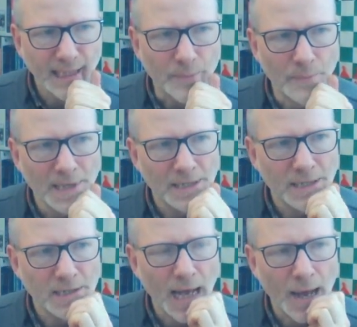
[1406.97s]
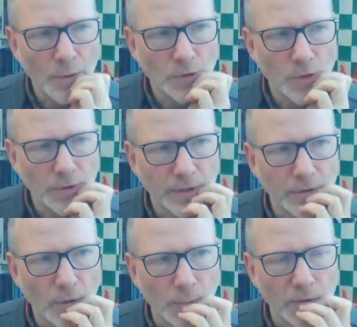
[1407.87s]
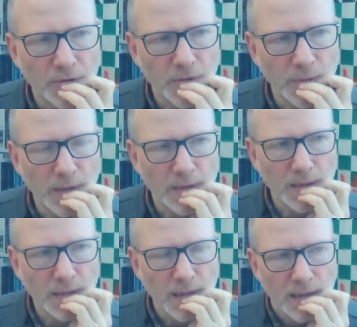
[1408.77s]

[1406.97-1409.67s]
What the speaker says: misses out on an opportunity.